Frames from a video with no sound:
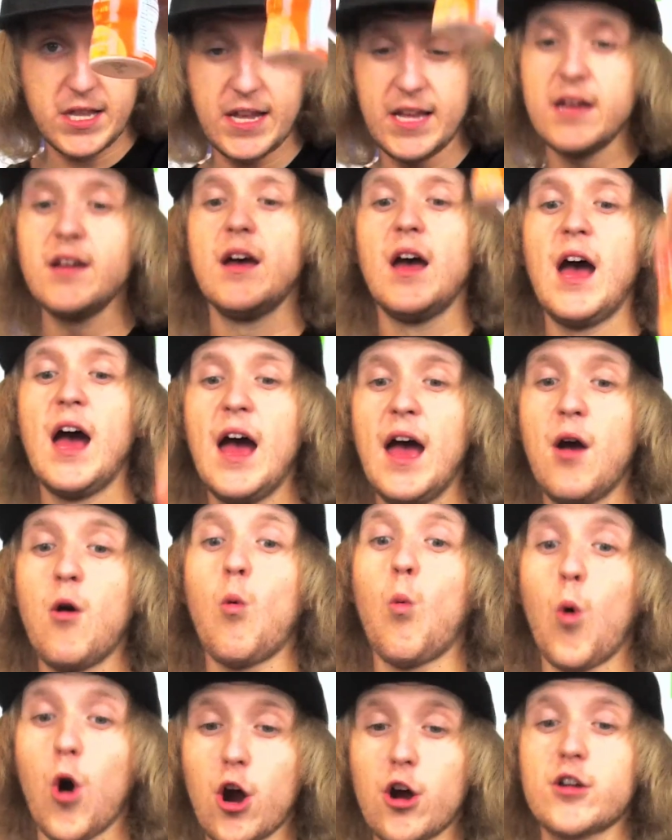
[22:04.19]
Tea
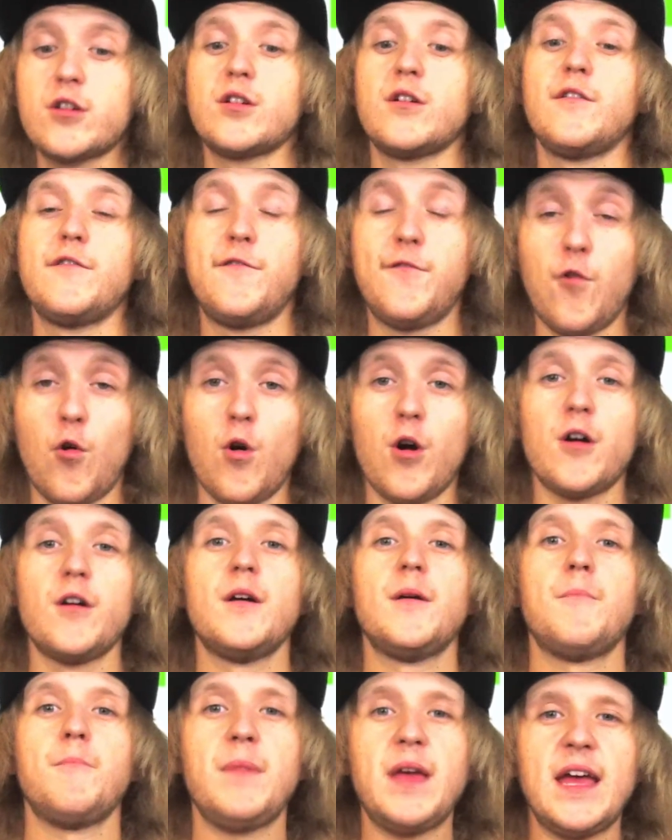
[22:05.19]
worked
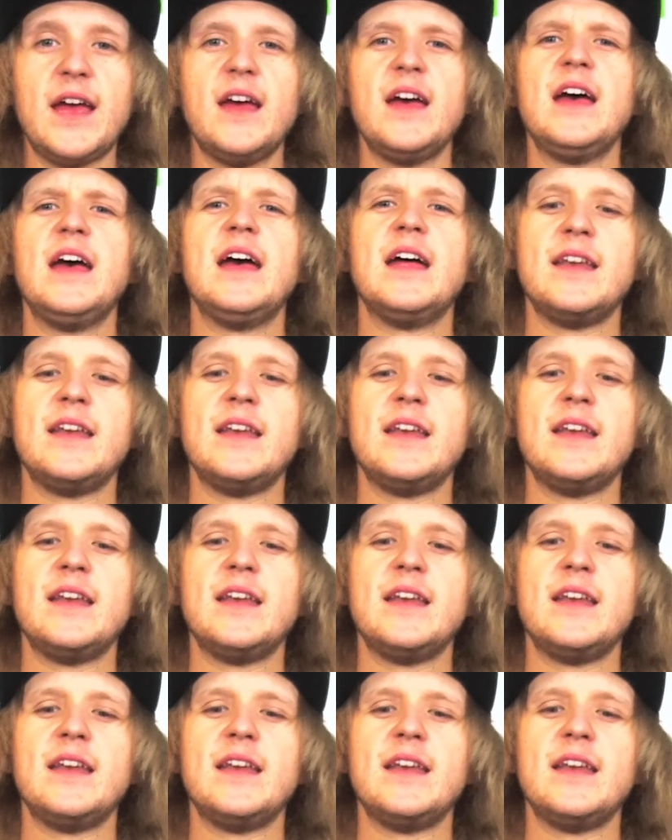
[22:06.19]
for me.